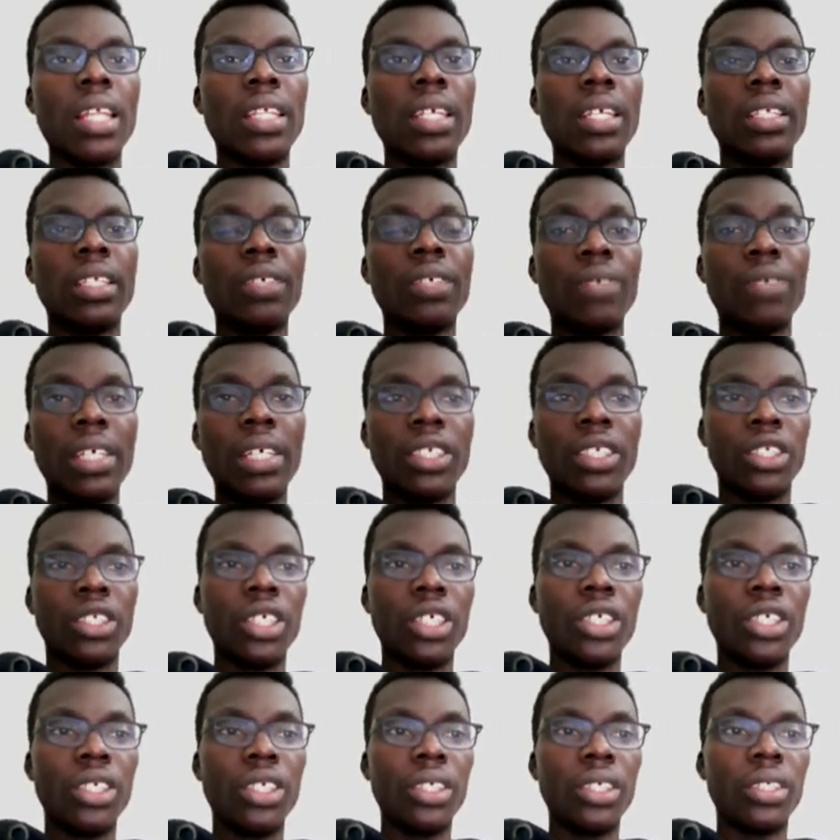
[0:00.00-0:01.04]
the different
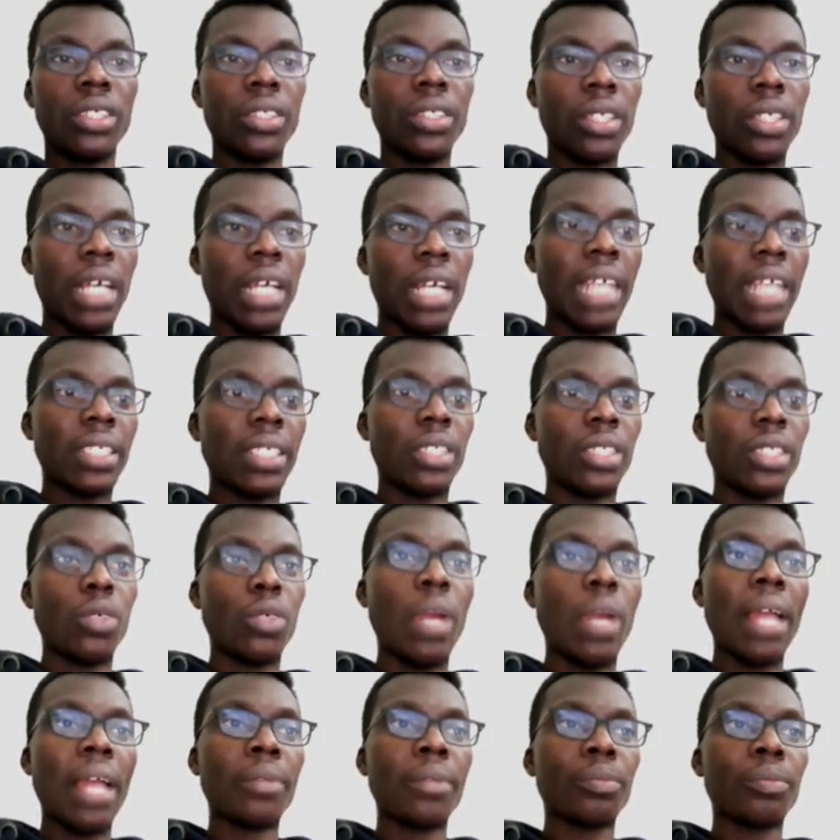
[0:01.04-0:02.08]
stages as it
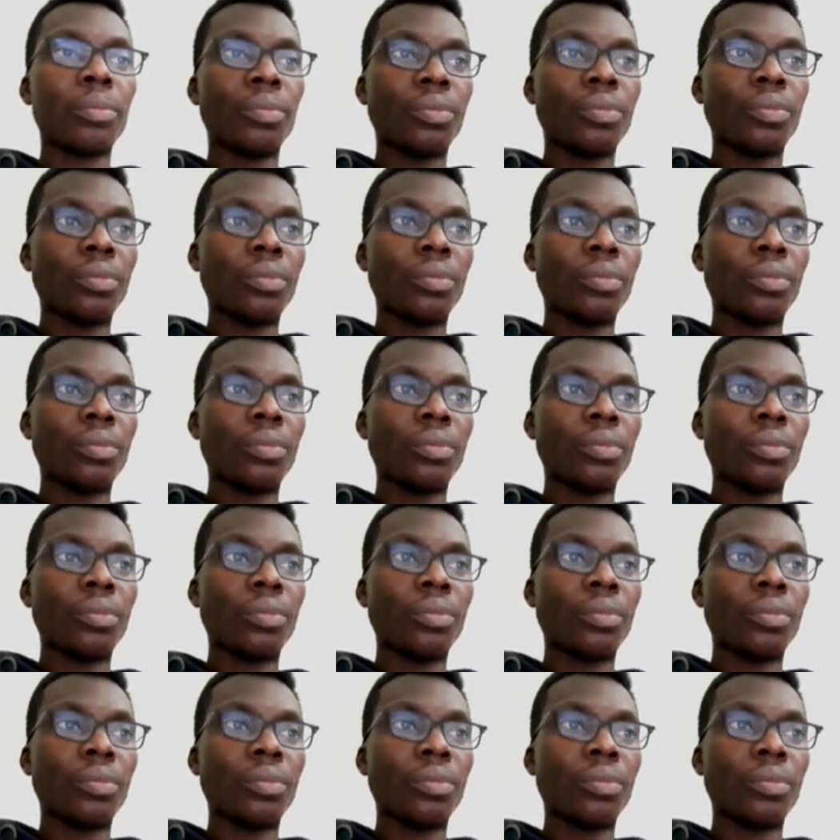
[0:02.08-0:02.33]
were.